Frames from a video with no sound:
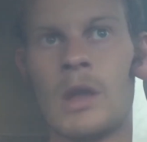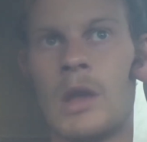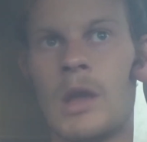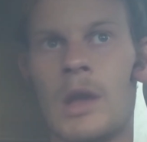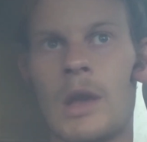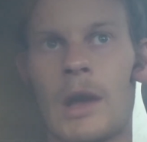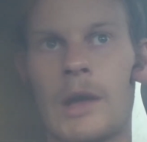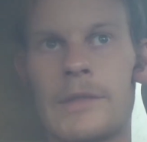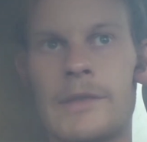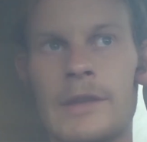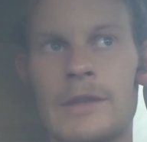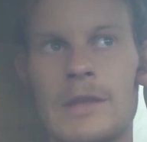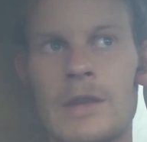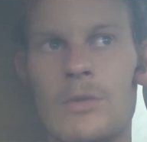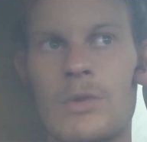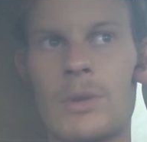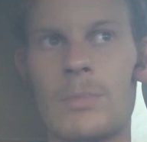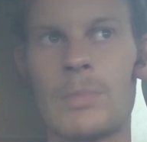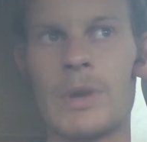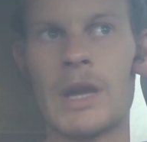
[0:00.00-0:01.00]
I think they
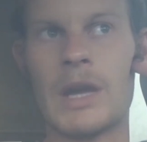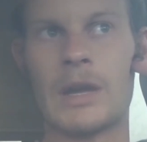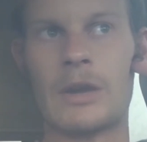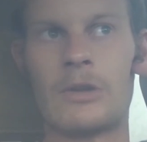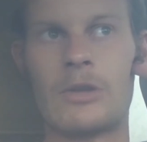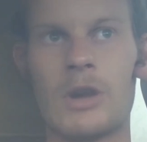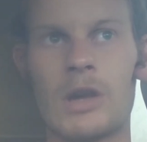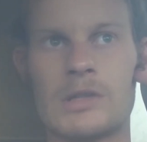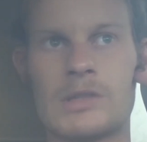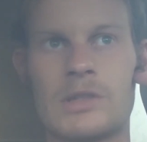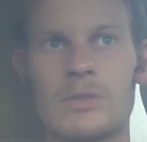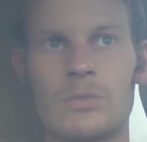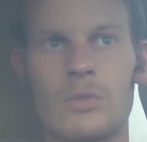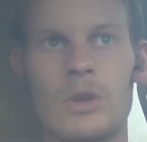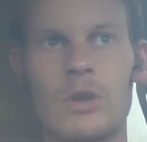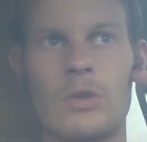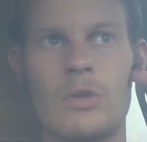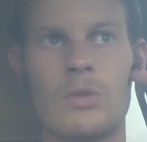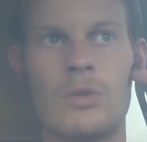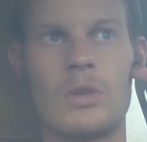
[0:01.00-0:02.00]
went back, crossed the
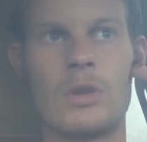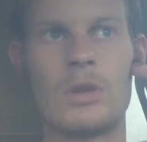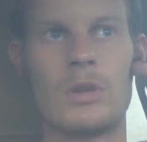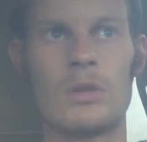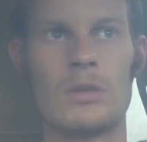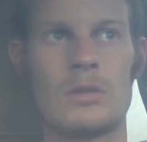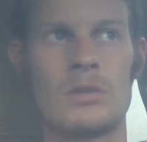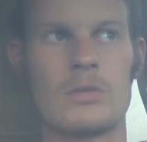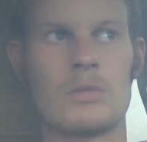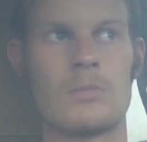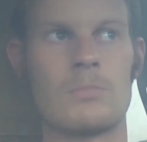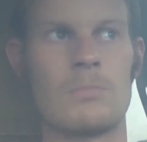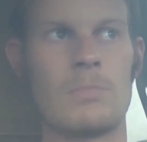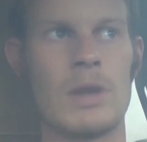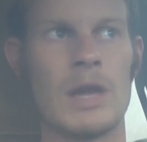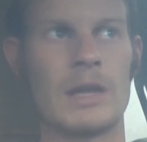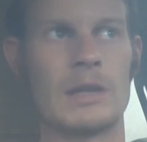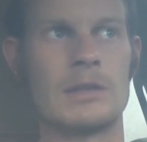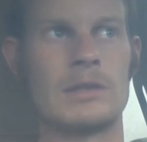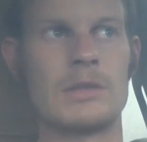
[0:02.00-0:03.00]
road,
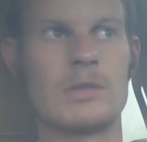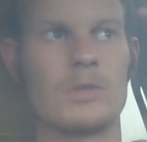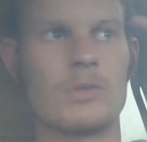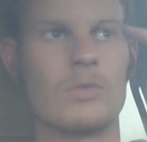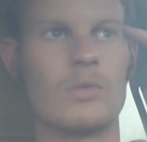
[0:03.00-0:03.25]
back to,